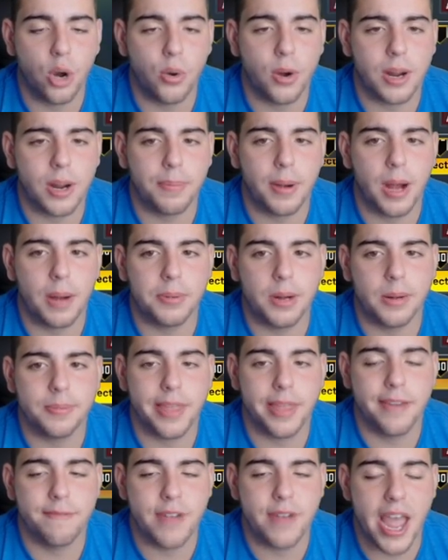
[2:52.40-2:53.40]
what could pop
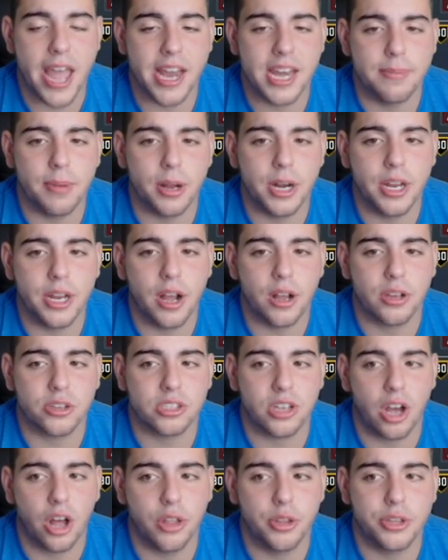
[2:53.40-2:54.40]
up. If anybody
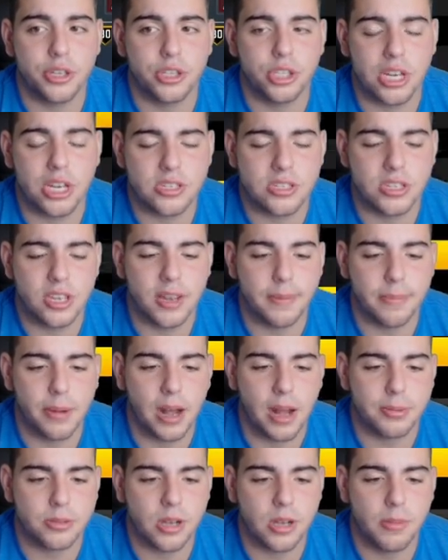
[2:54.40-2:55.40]
else other than Jason Kidd
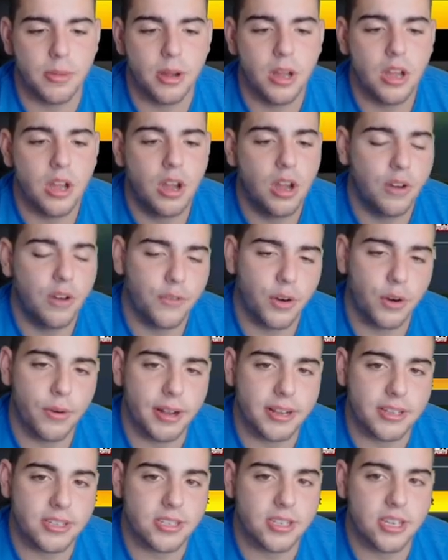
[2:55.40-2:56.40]
pops up for
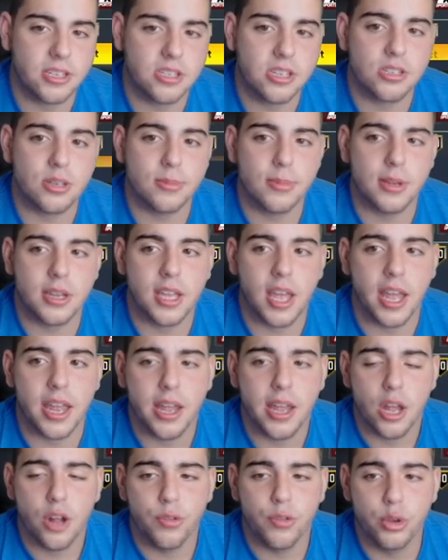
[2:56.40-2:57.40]
around 60 something
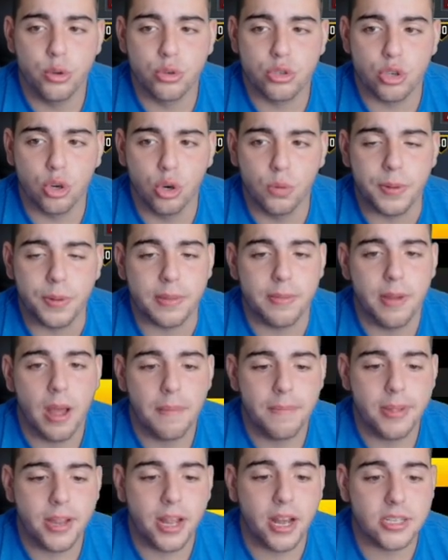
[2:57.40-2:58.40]
K, you scoop him
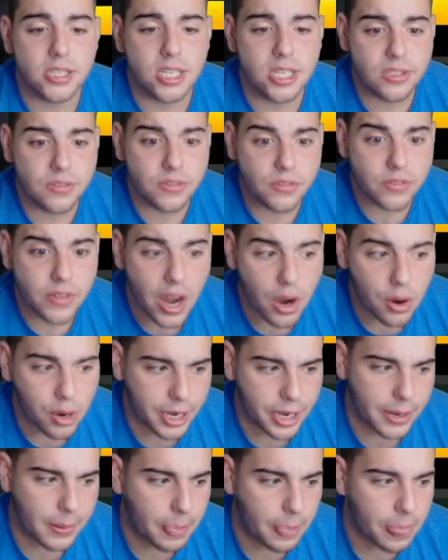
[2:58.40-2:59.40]
because he's very,